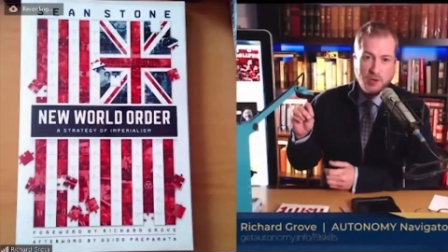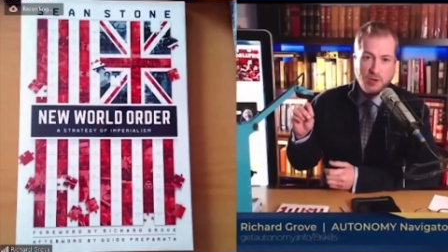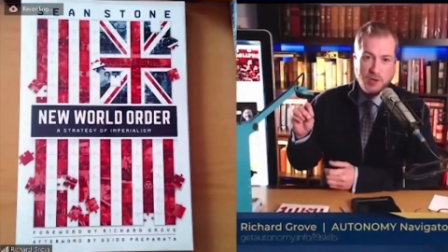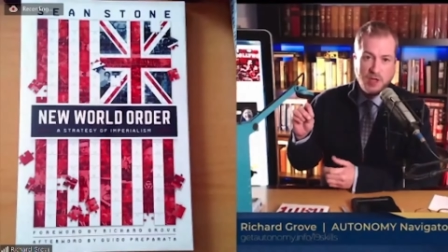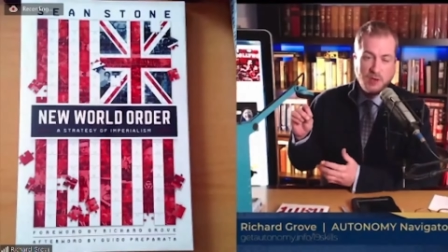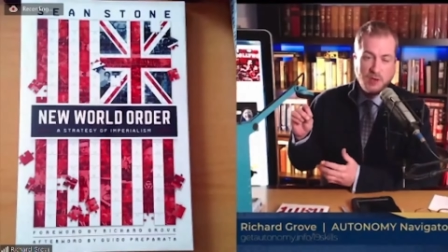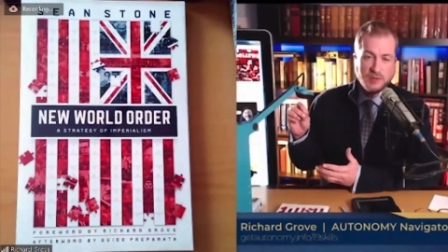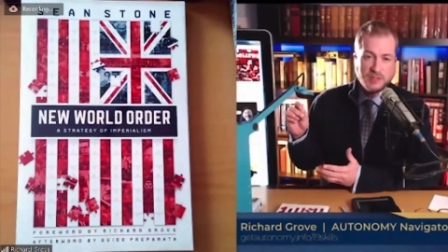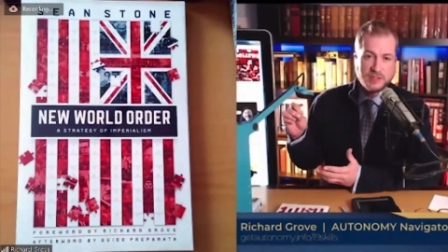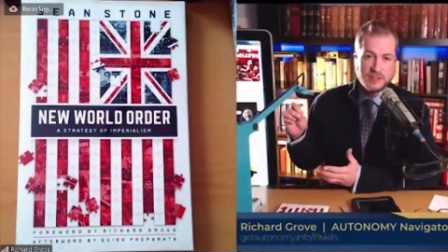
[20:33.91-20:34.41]
Who
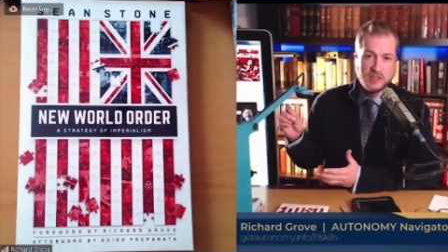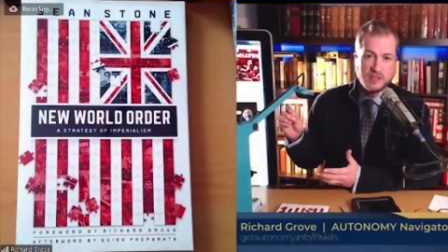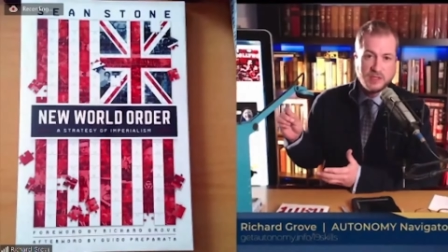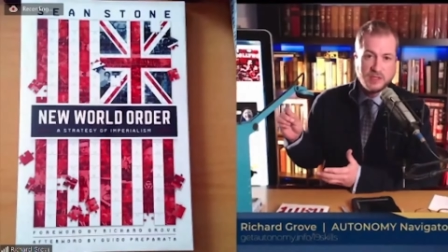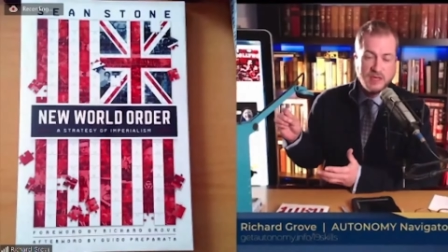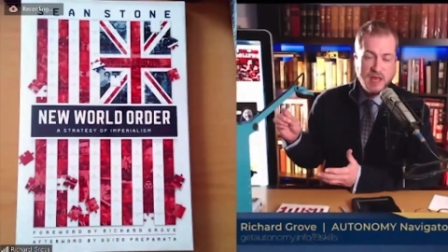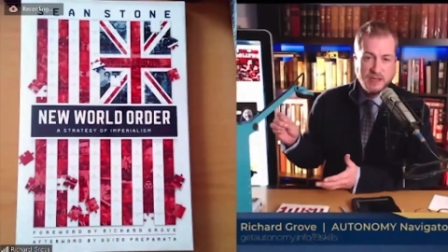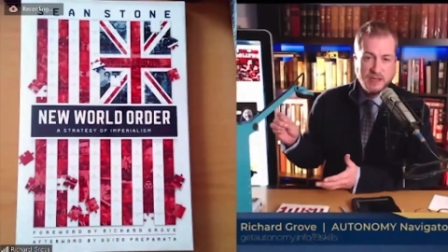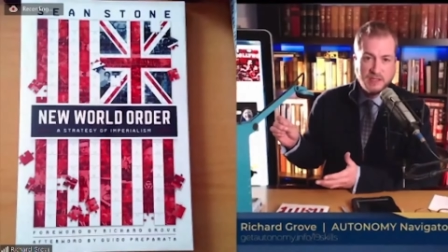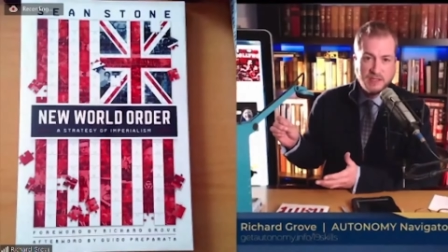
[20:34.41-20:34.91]
he was
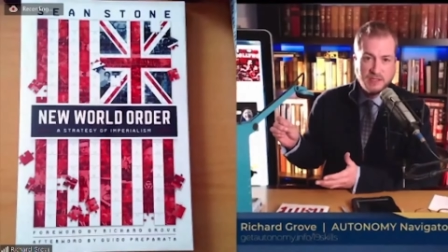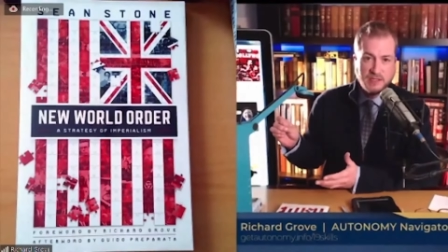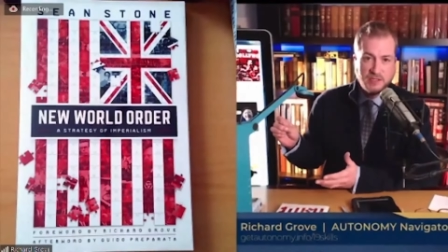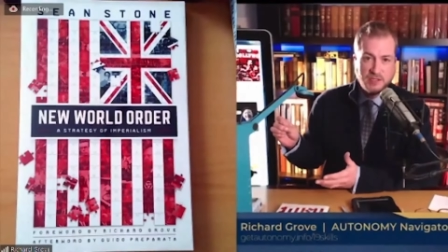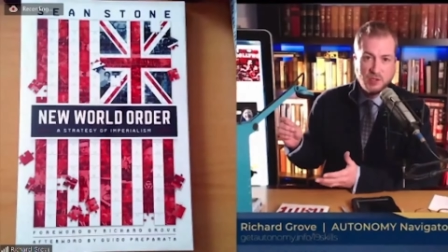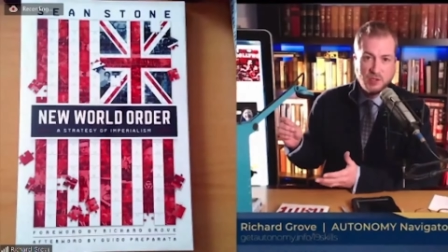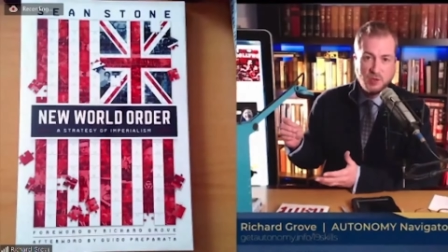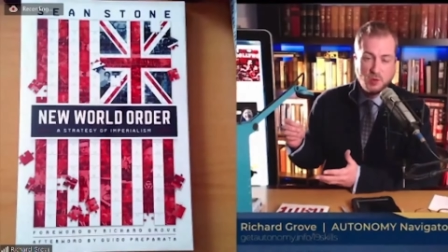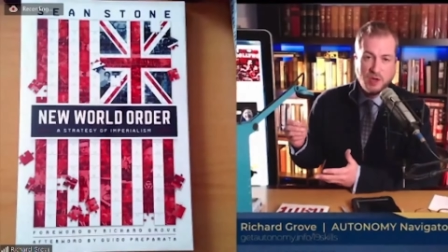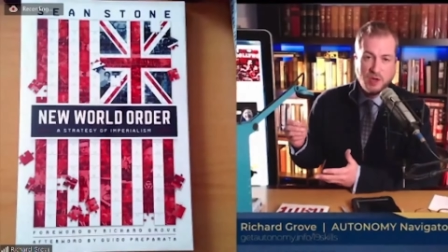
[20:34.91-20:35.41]

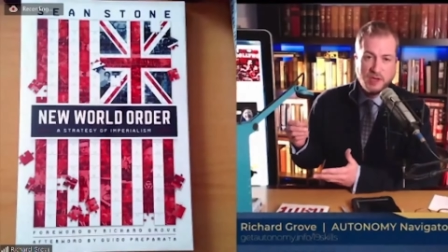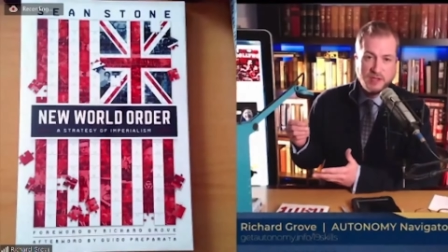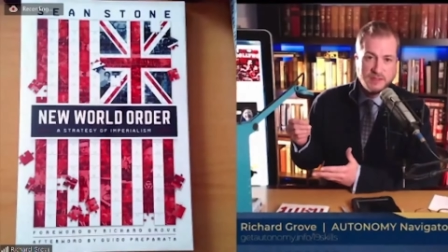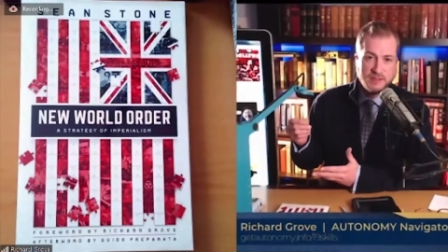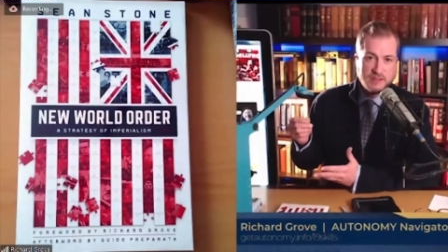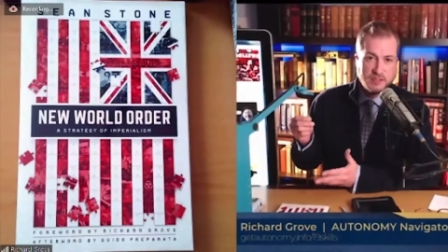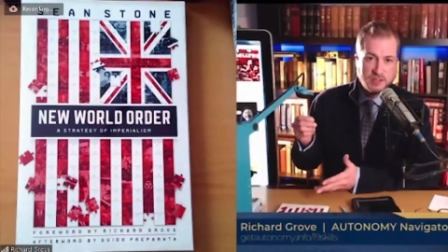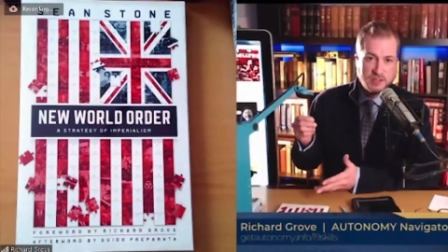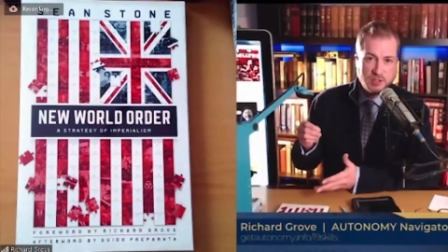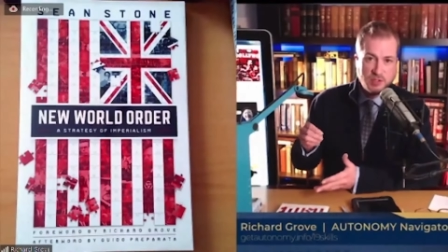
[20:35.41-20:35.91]
connected to, what
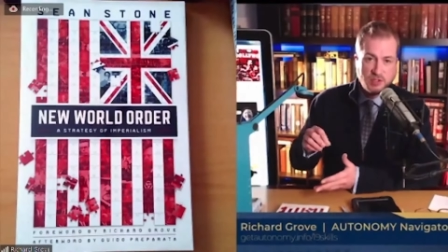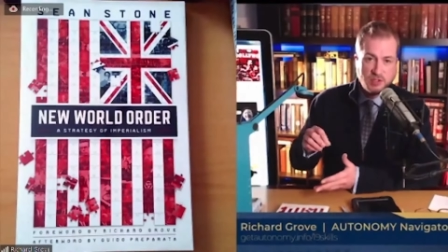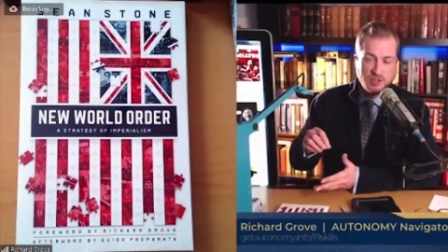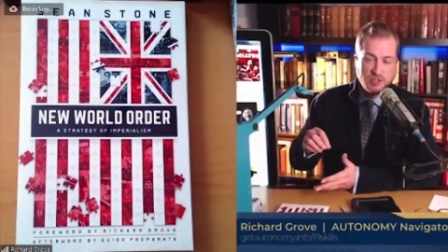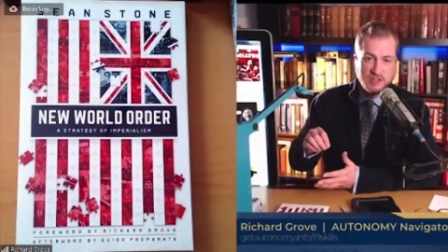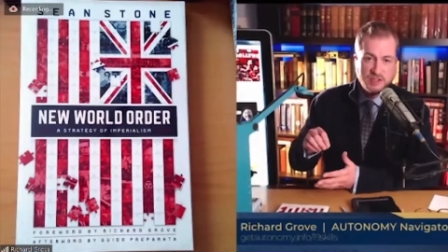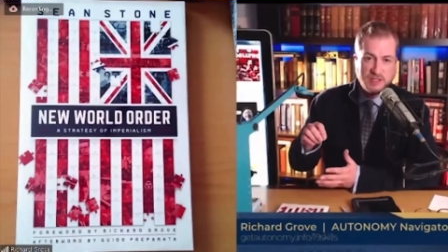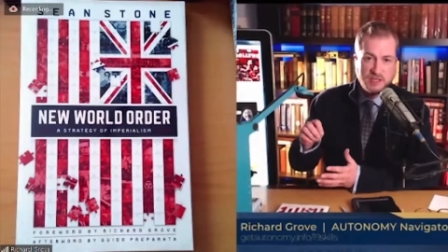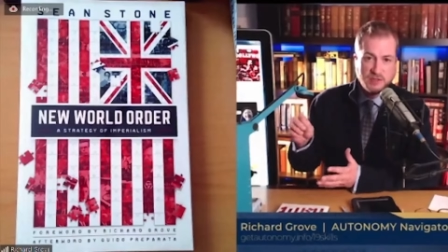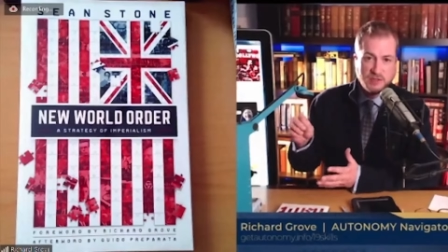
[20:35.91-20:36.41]

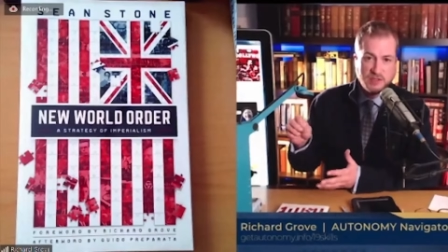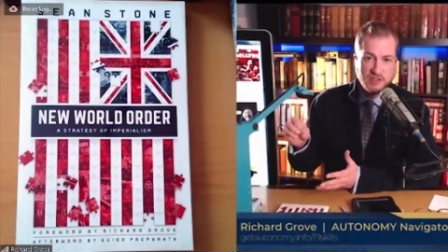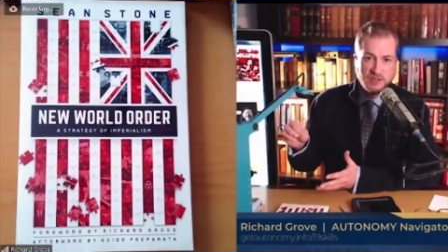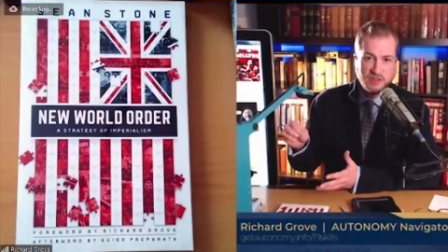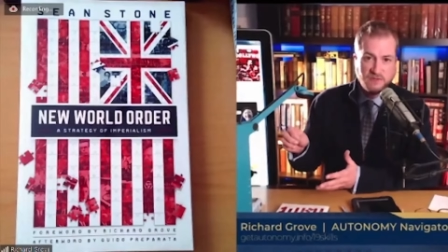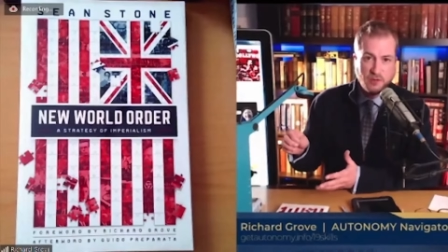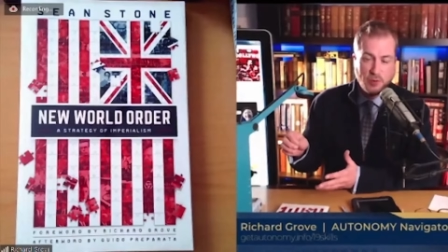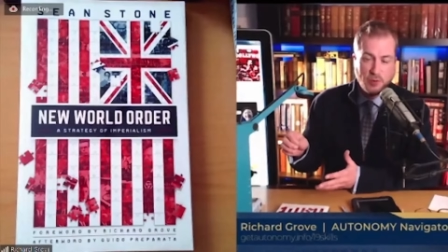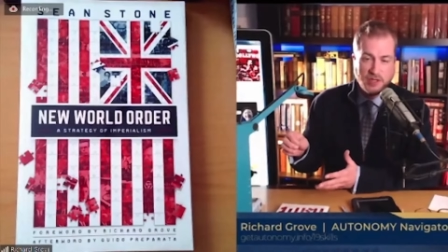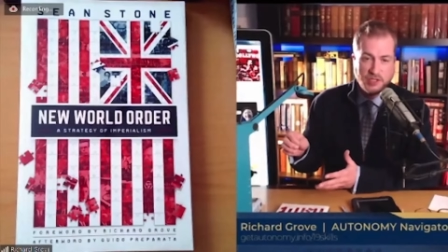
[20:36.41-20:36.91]
institutions he
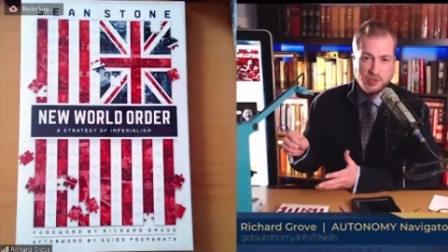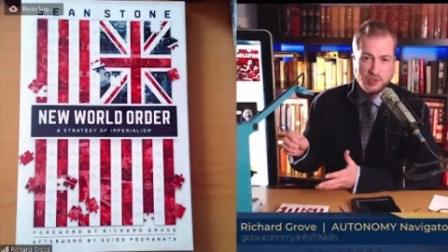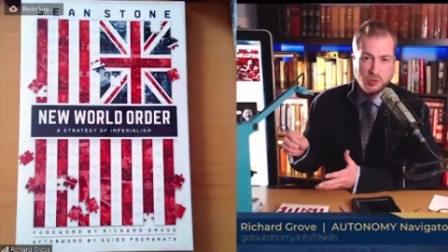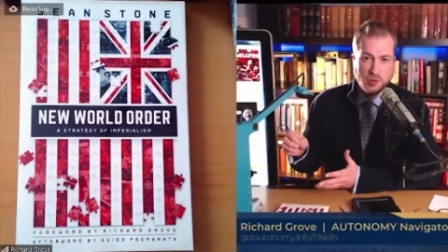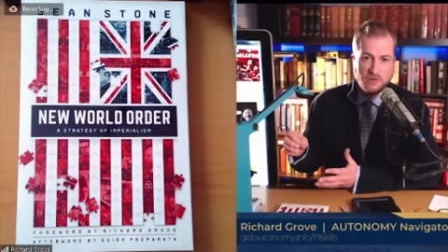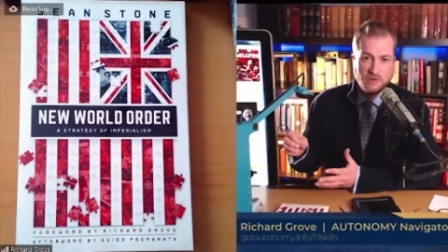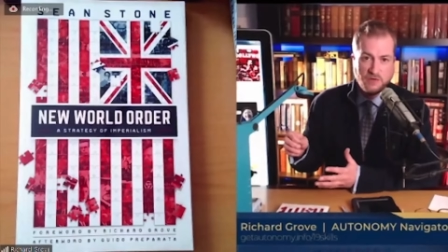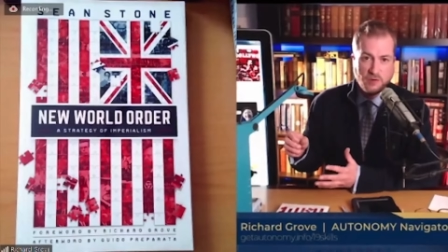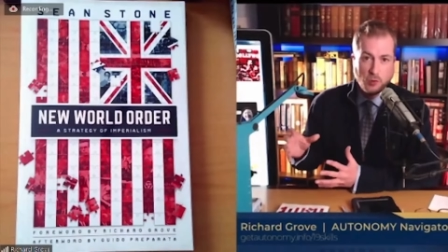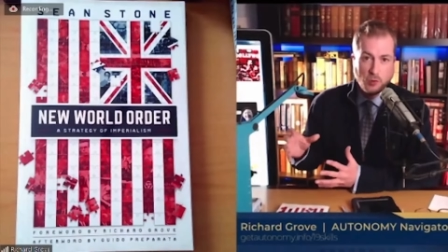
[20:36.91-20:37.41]
was
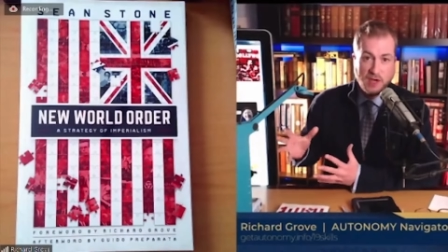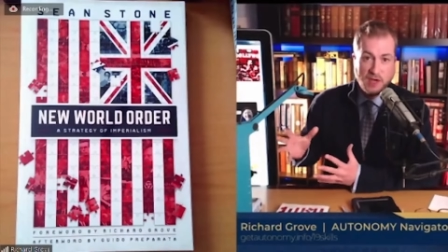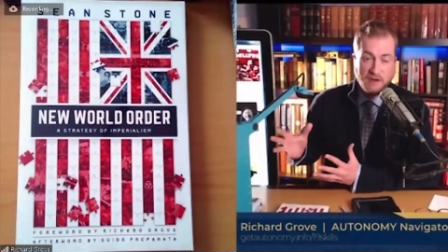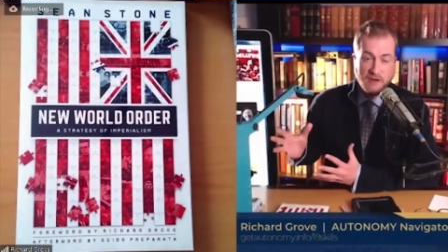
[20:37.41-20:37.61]
influential over,